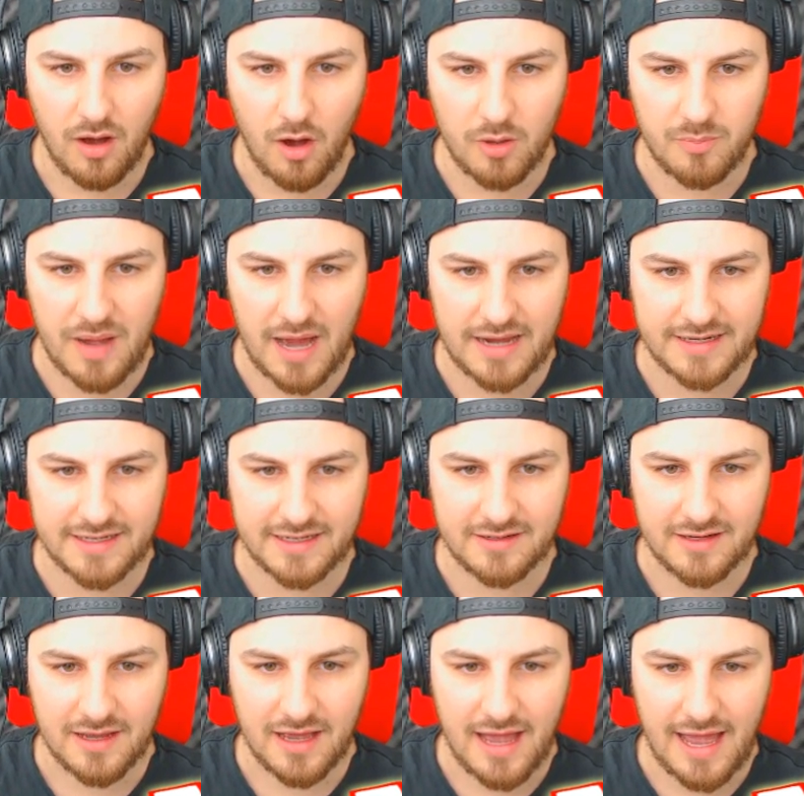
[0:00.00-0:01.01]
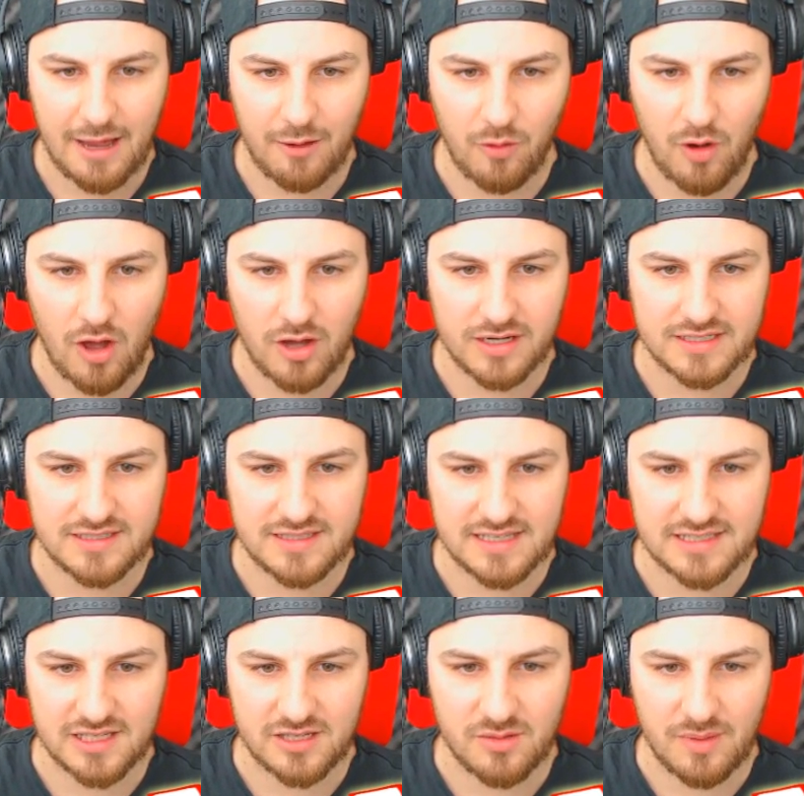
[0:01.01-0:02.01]
Oh, I'm panicking. How long is
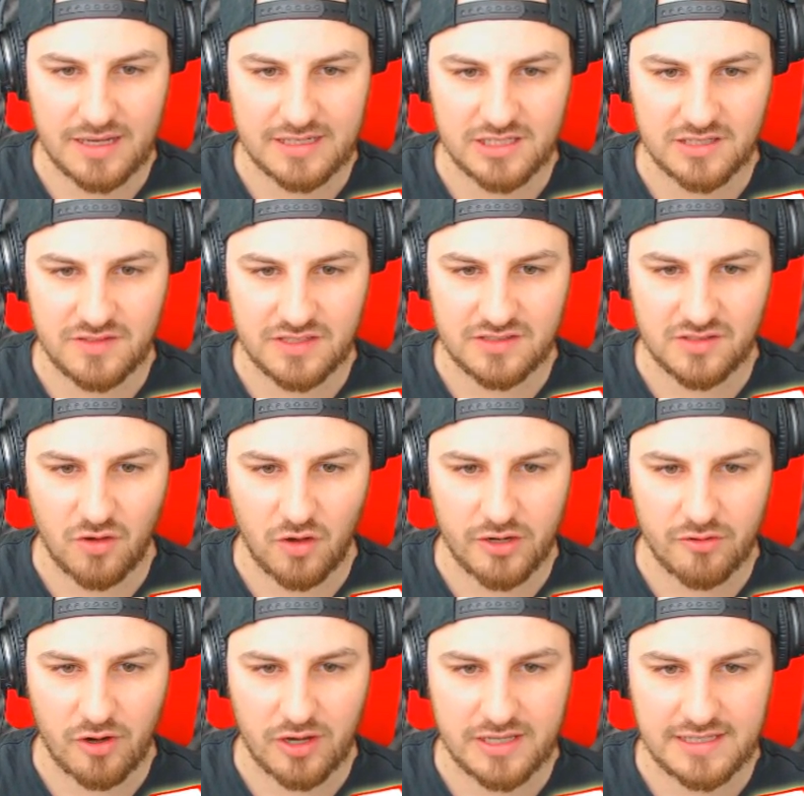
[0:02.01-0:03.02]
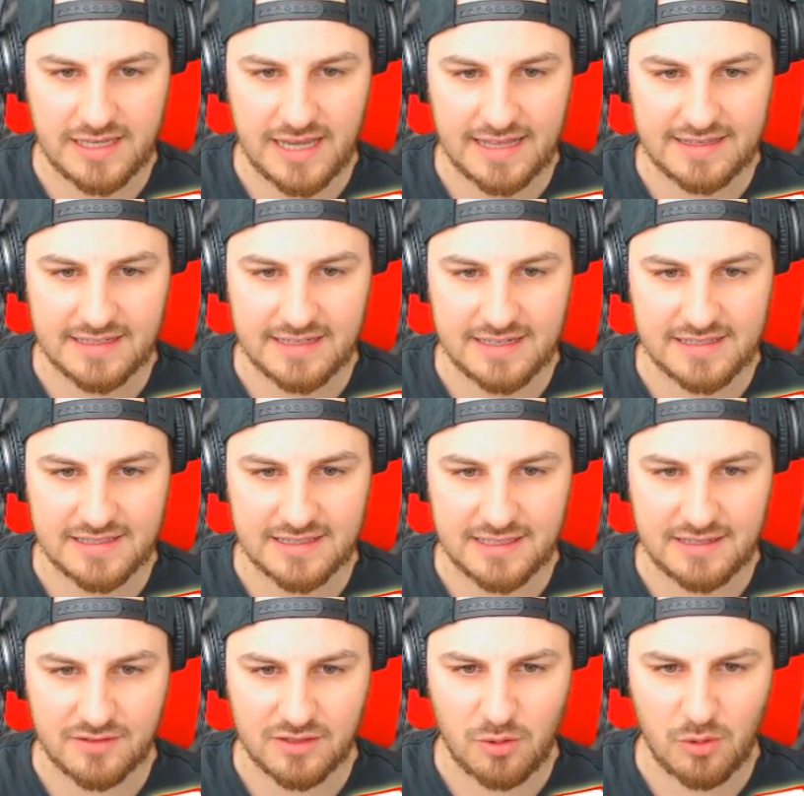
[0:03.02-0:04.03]
this? Can you imagine if you die right at the end of this
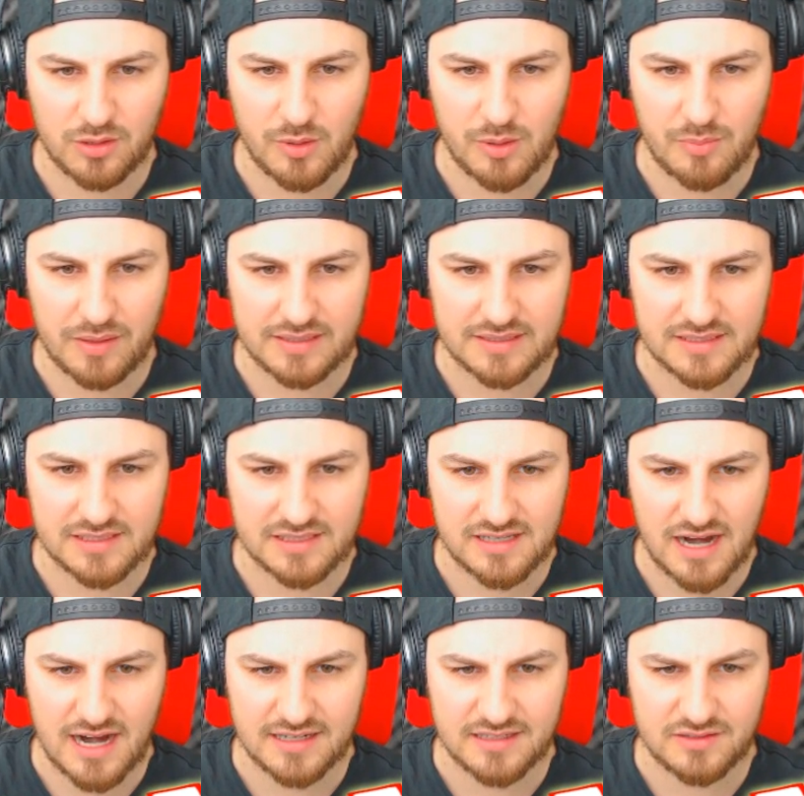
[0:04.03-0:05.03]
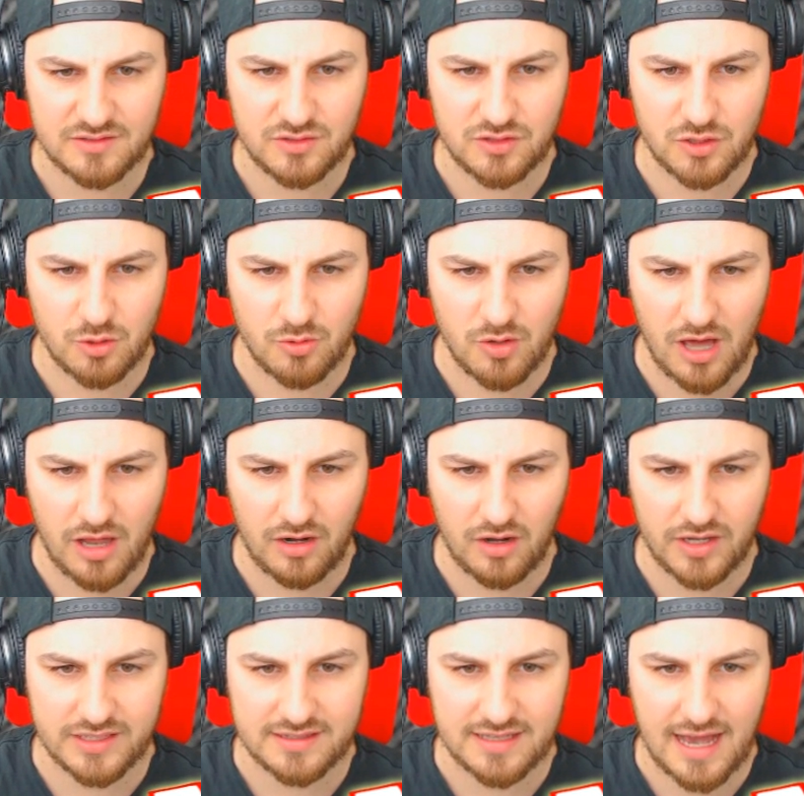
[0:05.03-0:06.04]
and you have to go all the way back to the start? Do not
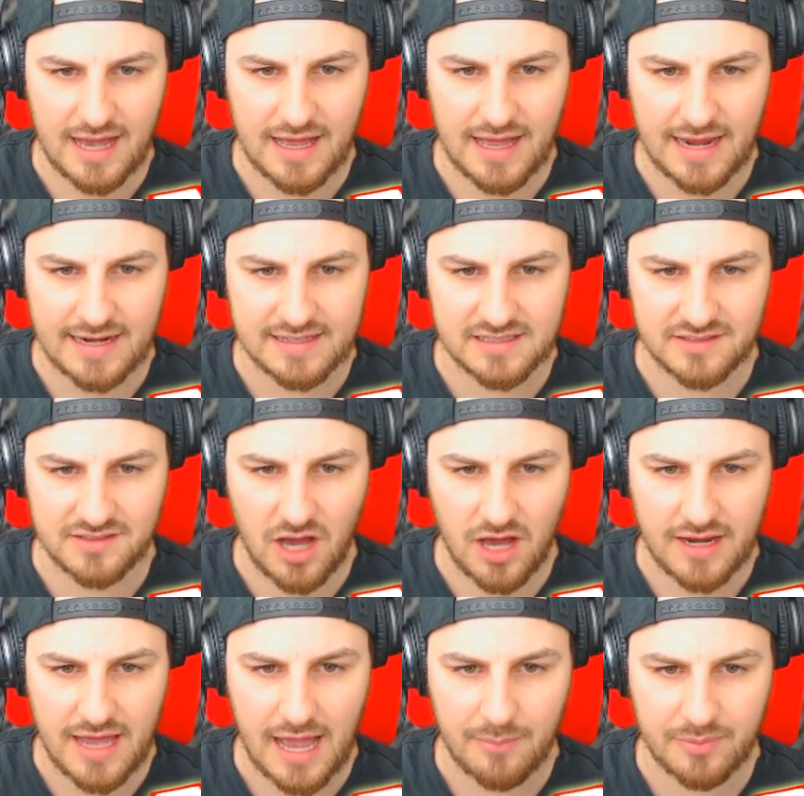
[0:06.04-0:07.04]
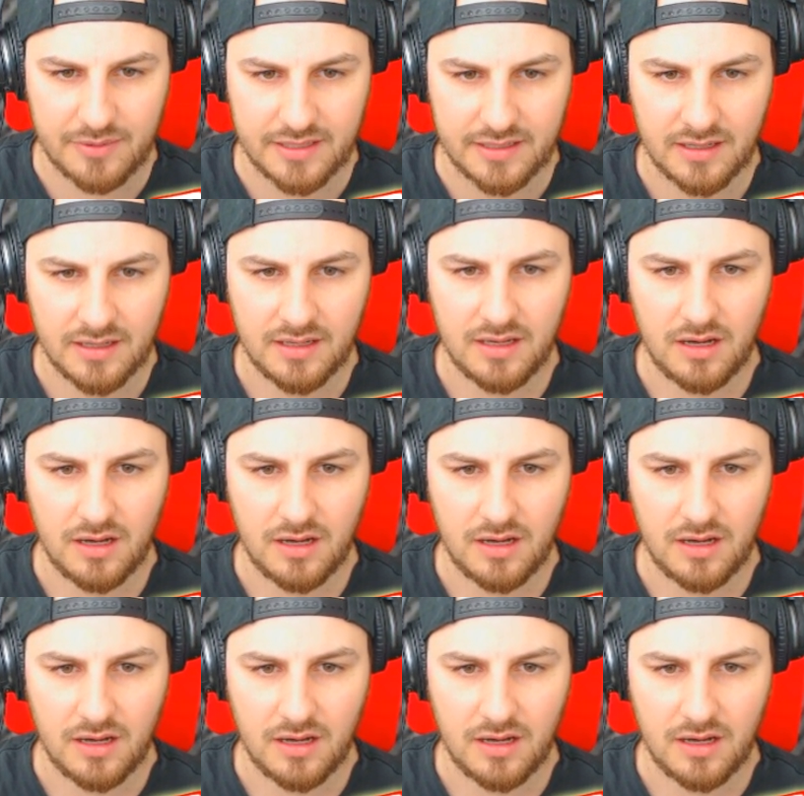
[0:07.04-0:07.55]
like that, and it's not happening.